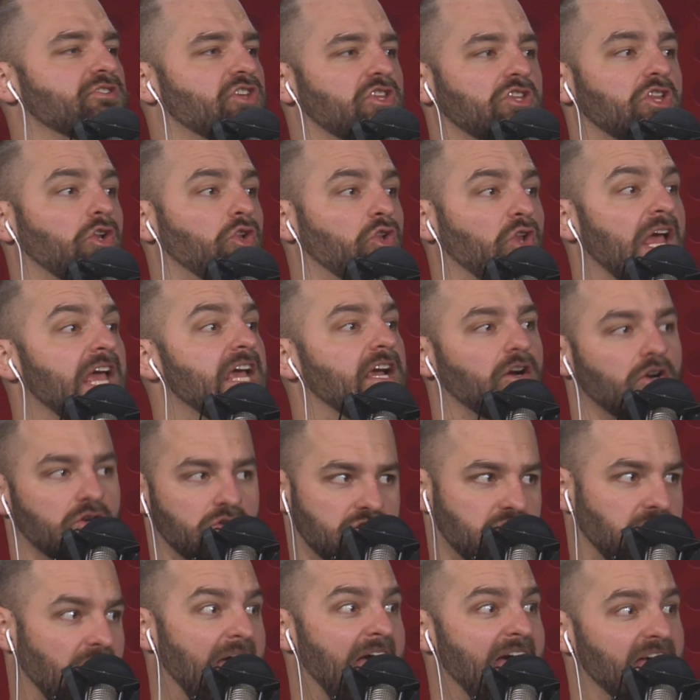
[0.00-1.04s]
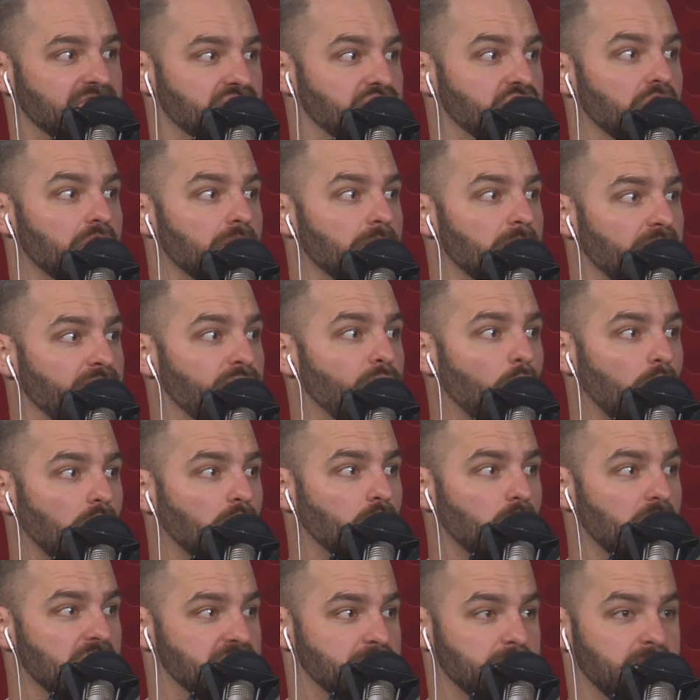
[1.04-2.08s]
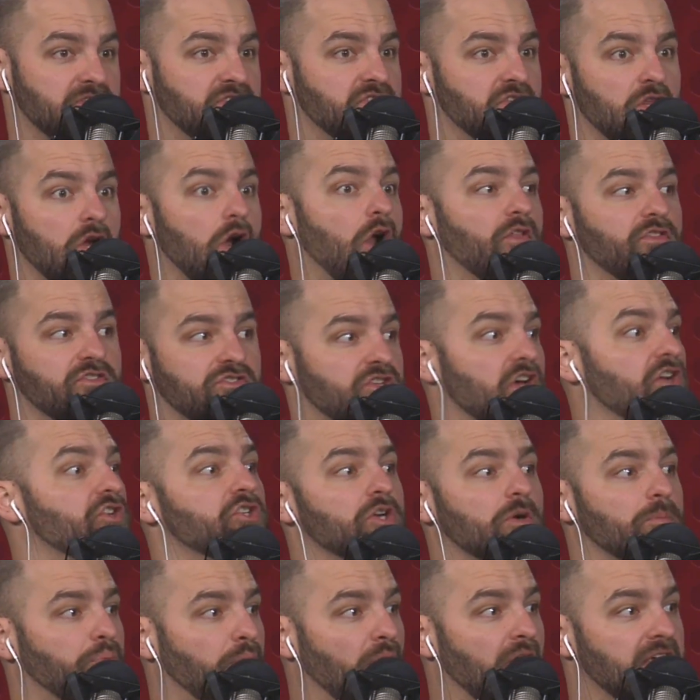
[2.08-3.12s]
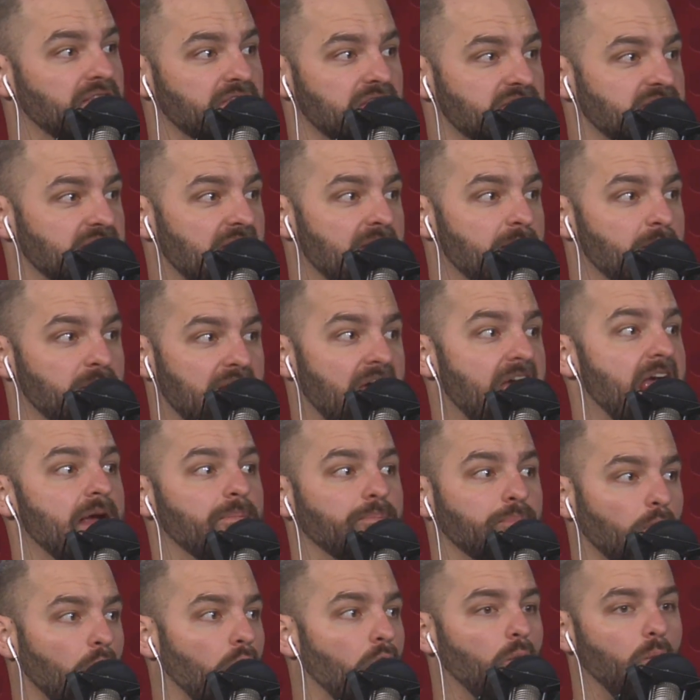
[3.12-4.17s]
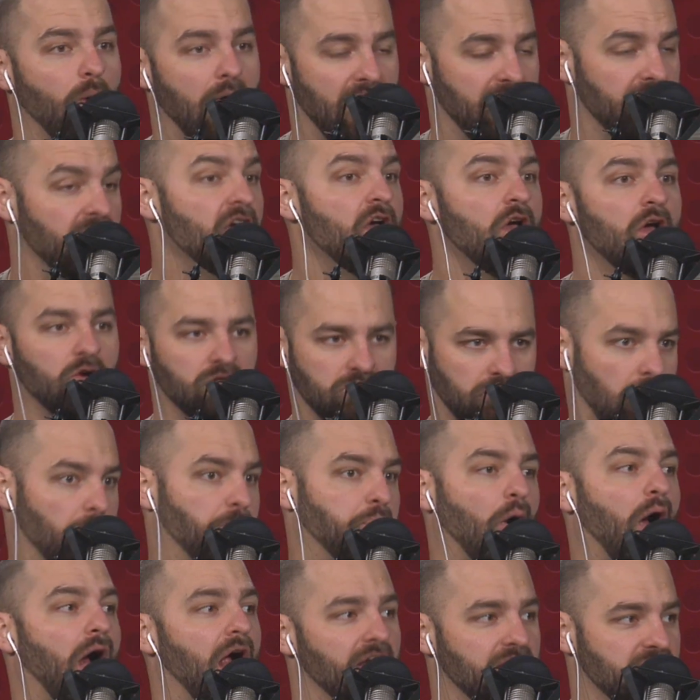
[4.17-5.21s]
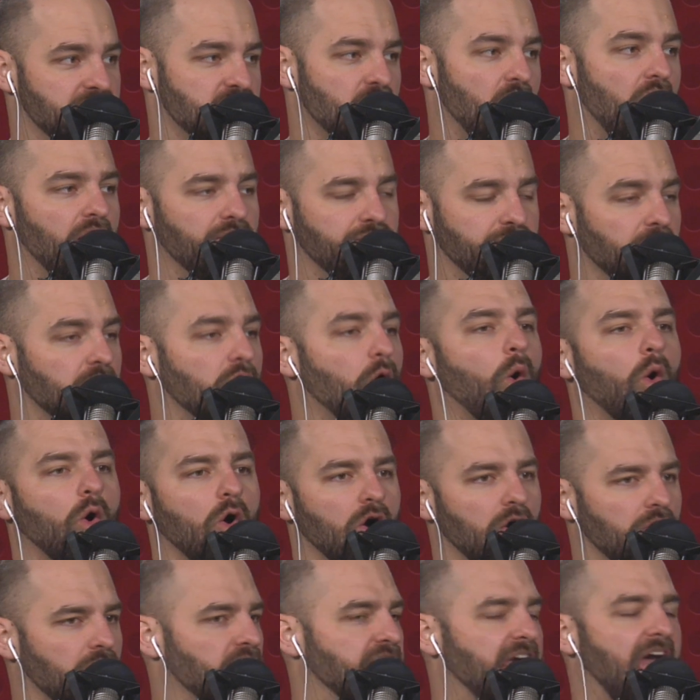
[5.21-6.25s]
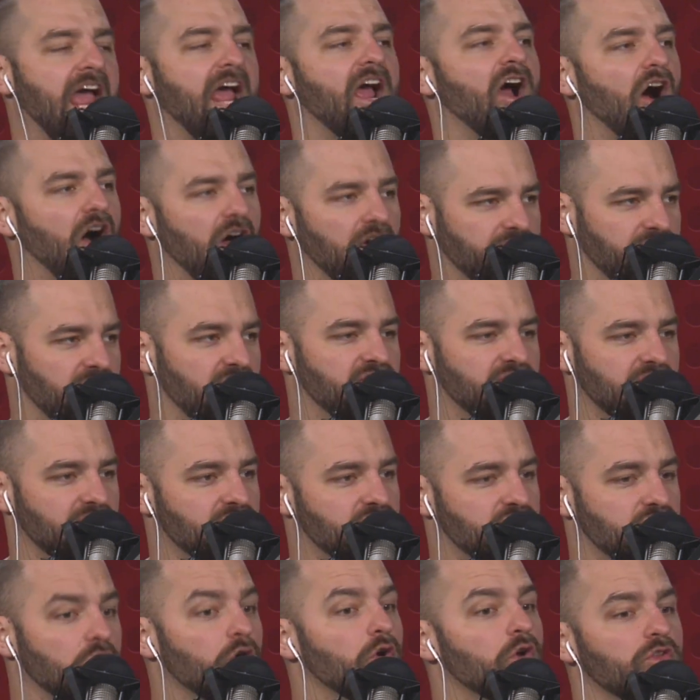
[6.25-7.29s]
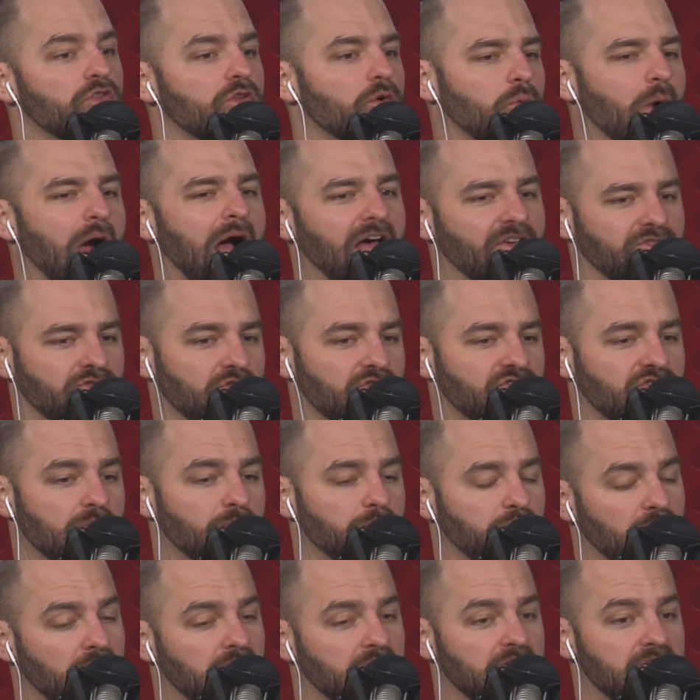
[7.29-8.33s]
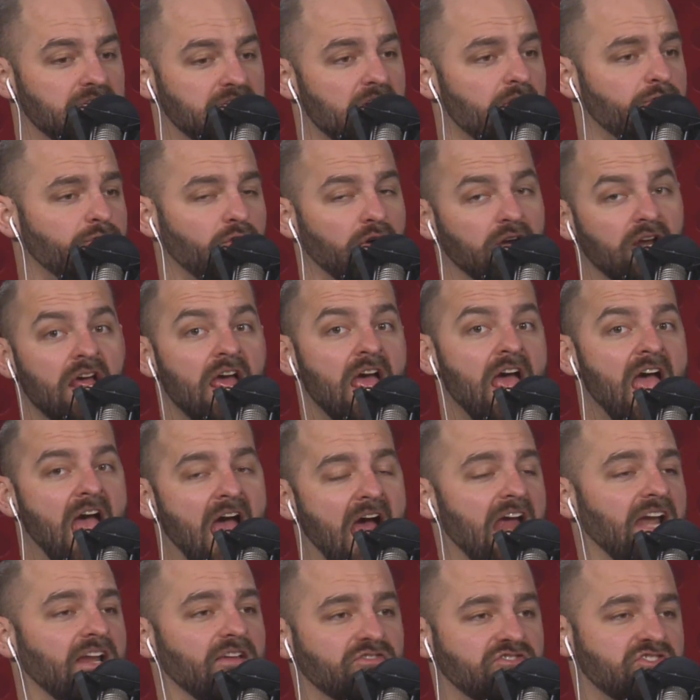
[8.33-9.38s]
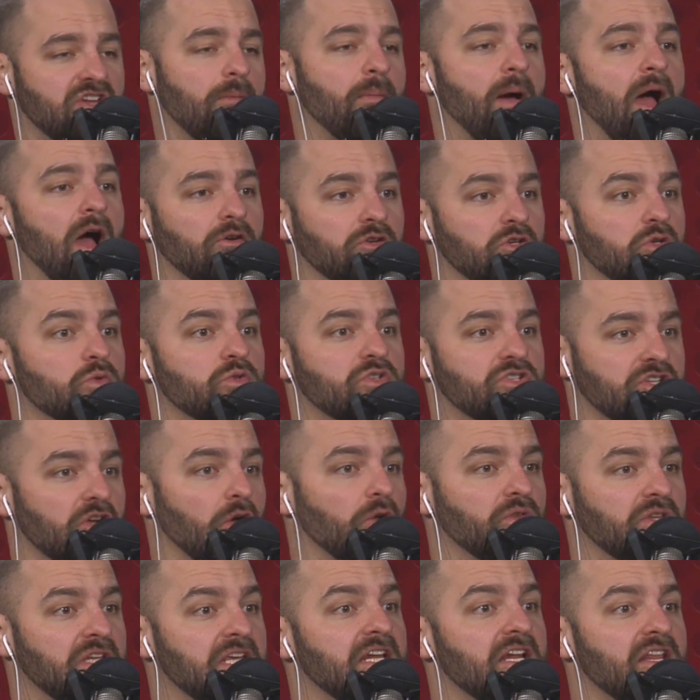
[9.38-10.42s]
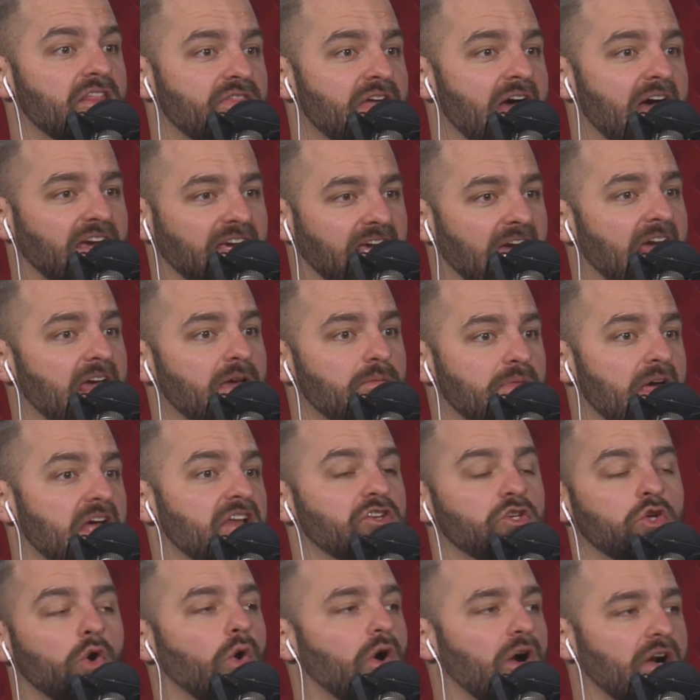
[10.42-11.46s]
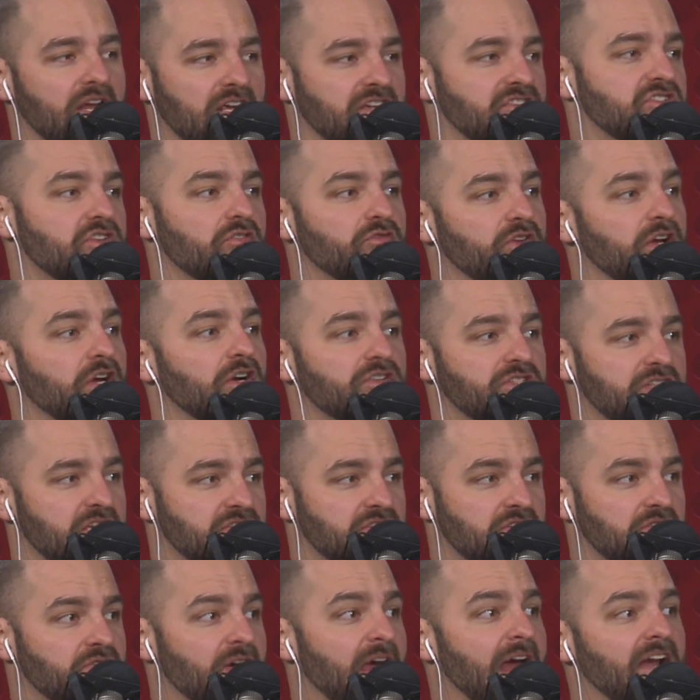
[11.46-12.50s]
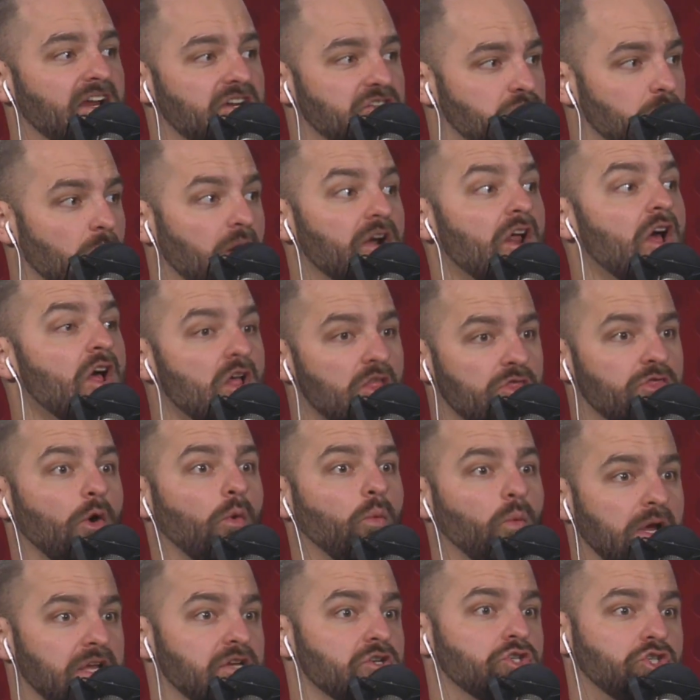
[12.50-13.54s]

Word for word: to the Lakers last year before Christmas, and then all of a sudden you're playing this game in Without April LeBron. when LeBron is off the court, chaos has ensued, the roster is completely different, and if somehow you still needed that game, then you're at a severe disadvantage when the win